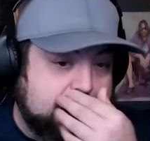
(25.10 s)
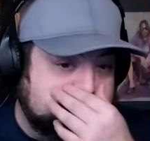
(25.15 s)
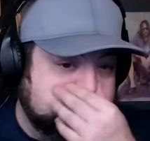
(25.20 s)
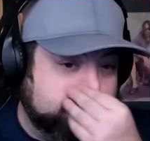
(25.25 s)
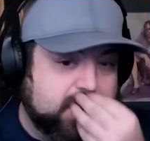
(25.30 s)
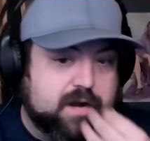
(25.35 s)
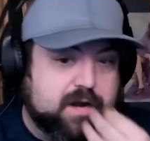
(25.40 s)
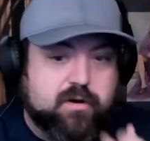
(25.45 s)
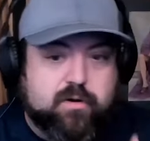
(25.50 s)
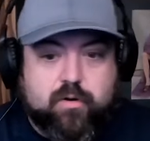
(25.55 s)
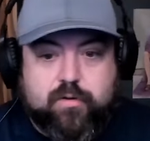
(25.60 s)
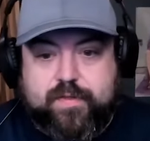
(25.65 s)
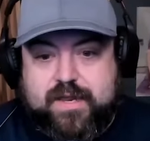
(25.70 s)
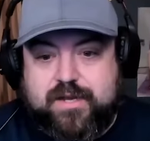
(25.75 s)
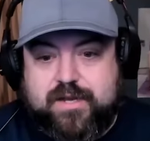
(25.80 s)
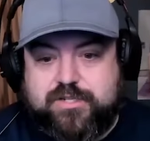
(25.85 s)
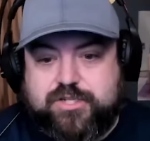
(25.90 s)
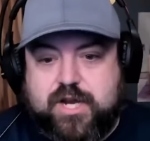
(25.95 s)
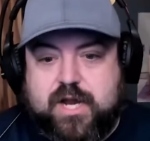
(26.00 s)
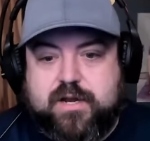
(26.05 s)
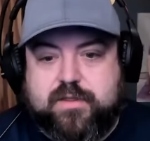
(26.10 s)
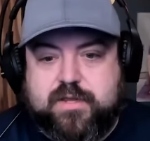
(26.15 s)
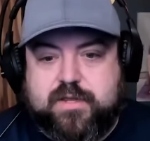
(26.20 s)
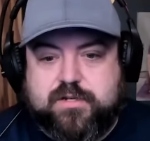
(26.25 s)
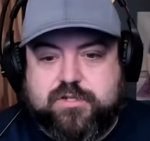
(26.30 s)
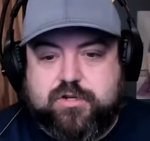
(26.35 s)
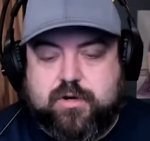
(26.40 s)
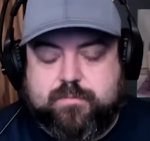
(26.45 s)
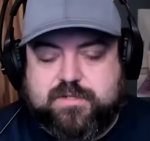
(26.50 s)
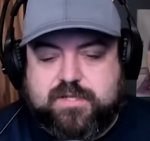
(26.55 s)
In general, the agenda
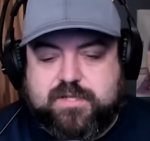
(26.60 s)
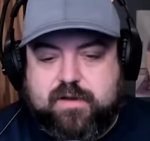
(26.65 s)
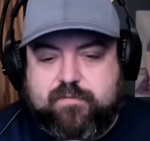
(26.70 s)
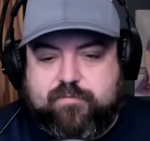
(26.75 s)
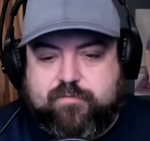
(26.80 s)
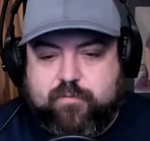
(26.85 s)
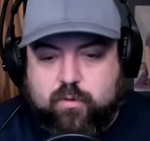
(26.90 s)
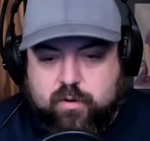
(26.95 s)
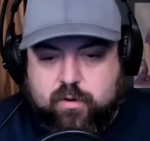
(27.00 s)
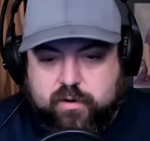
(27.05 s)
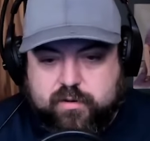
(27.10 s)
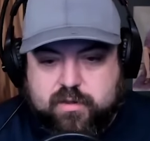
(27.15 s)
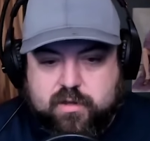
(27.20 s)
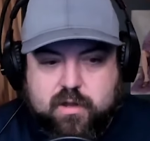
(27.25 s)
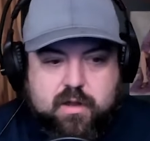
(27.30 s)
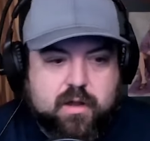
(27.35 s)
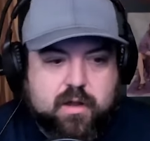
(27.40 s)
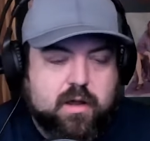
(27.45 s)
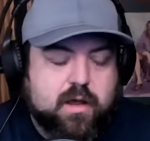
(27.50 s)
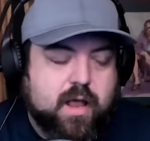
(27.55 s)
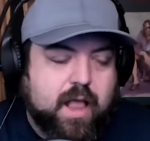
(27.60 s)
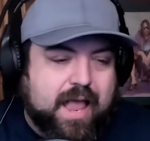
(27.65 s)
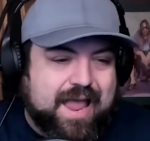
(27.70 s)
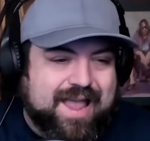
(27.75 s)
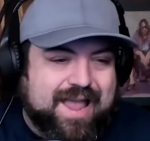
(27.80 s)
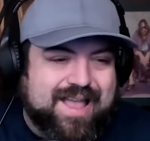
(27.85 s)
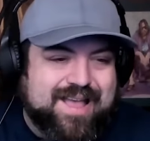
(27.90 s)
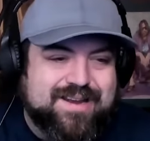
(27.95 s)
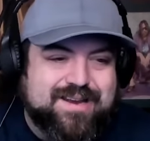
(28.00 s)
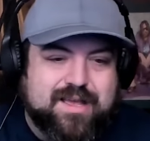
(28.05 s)
that Trump set forth
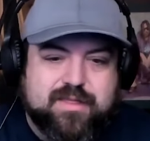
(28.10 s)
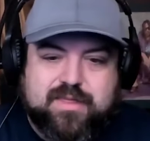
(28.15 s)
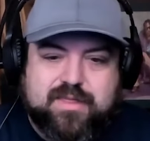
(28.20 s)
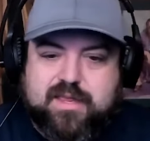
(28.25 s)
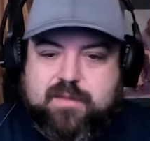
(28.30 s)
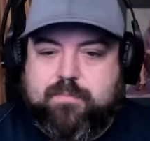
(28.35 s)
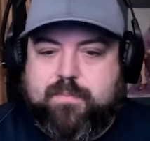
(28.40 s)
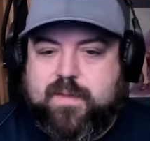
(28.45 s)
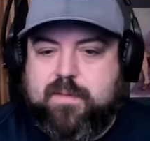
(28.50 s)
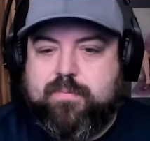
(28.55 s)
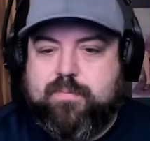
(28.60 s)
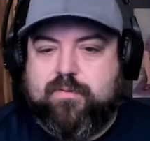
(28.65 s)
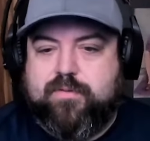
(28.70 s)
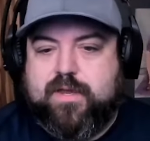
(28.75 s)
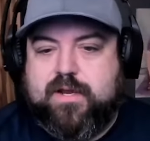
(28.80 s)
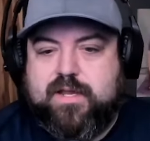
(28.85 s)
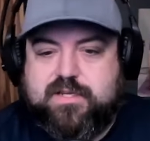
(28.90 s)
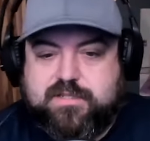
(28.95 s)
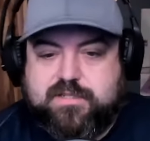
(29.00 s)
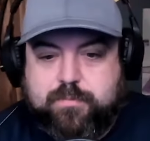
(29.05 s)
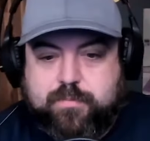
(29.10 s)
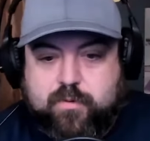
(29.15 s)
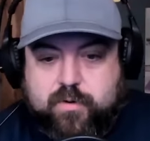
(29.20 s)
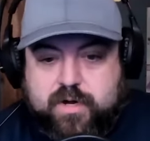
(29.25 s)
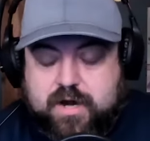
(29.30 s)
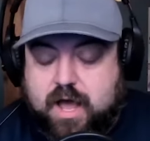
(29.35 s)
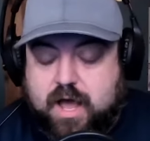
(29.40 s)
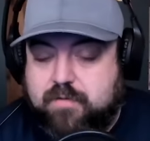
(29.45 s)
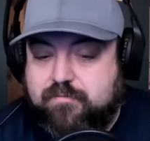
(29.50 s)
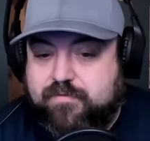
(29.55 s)
and the people that he's
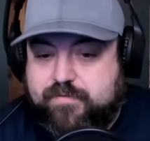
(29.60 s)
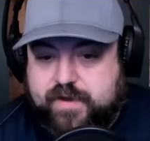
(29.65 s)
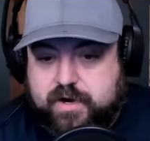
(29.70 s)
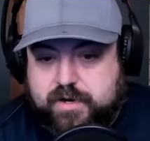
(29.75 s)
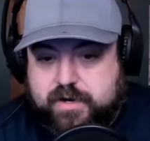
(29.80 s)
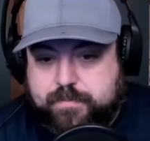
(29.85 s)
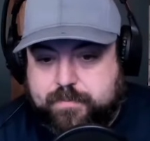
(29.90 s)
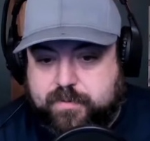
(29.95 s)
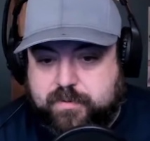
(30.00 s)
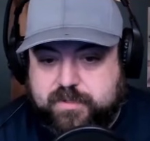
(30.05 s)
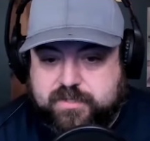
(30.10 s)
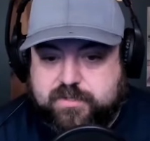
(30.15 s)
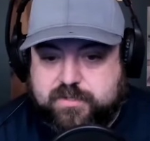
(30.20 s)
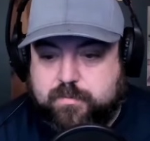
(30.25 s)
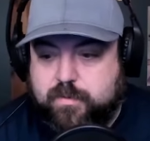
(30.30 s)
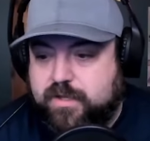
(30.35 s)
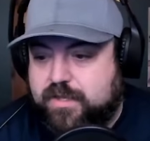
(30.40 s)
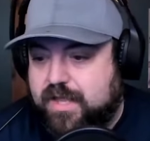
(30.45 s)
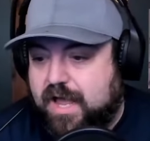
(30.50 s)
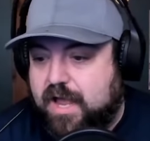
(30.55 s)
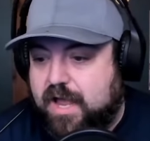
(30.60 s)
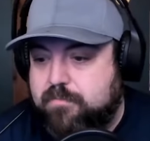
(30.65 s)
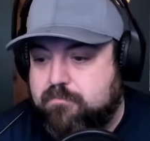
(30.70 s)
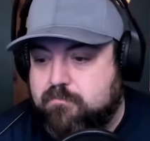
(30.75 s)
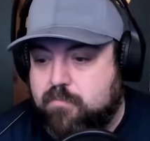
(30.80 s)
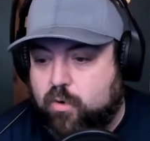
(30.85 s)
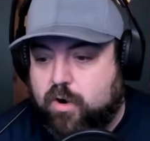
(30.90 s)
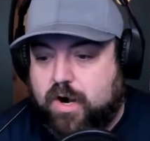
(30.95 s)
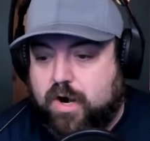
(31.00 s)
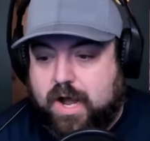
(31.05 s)
appointed, I'm very pleased with. I'm
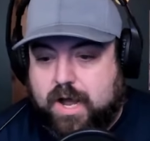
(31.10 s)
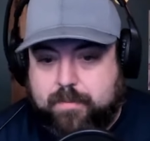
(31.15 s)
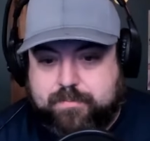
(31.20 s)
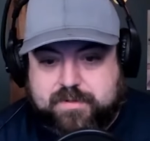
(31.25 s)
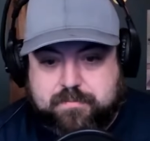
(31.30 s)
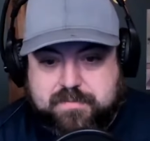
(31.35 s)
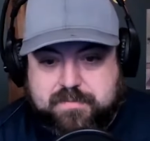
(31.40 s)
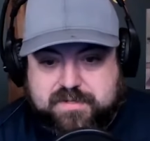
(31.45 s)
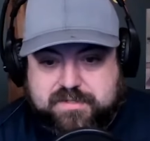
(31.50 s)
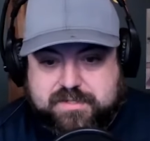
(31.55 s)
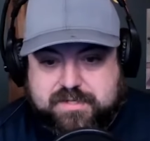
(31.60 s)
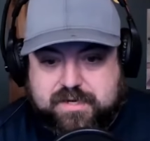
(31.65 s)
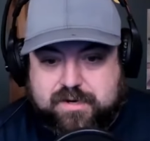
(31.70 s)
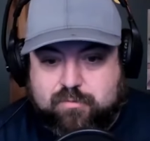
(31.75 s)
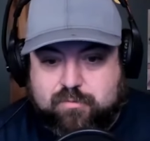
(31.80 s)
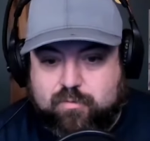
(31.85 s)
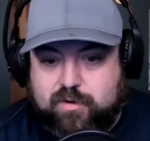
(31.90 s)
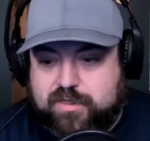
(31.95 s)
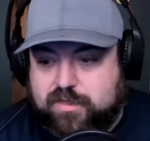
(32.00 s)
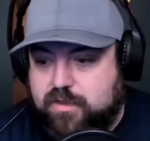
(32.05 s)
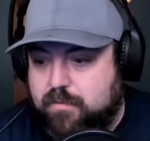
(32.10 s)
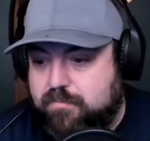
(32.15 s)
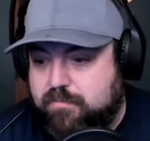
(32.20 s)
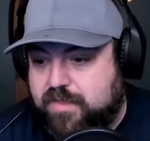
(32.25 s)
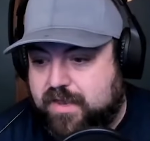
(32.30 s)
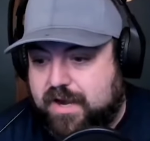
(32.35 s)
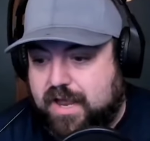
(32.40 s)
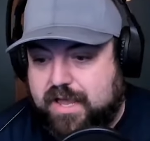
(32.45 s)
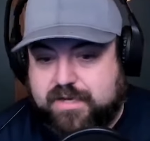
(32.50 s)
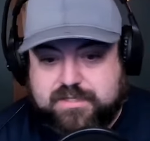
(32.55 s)
more optimistic with them
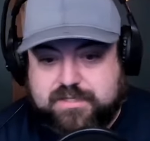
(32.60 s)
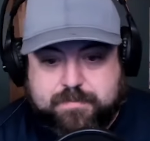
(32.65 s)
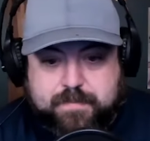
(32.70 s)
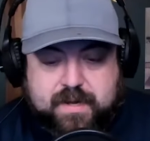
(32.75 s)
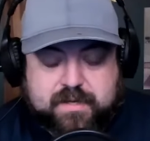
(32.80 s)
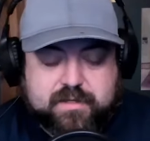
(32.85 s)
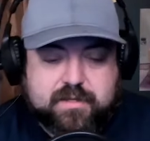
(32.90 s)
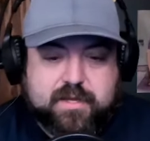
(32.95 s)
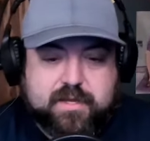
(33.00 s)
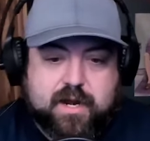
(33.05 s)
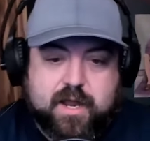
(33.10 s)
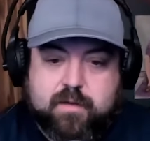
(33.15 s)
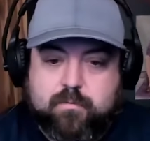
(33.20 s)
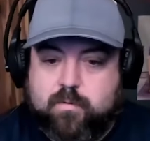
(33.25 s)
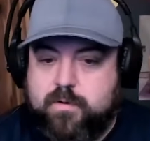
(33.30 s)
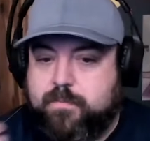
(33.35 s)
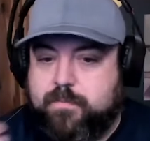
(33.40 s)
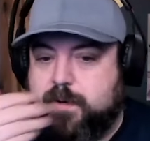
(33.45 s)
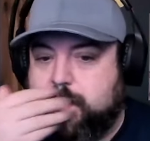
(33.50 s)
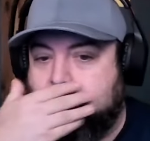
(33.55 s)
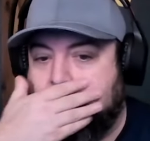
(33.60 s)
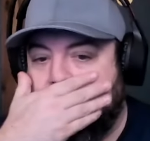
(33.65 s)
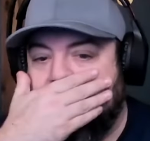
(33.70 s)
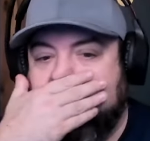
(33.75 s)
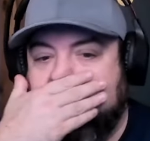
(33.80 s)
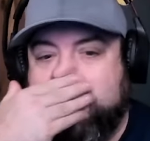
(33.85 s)
than I expected that I would be.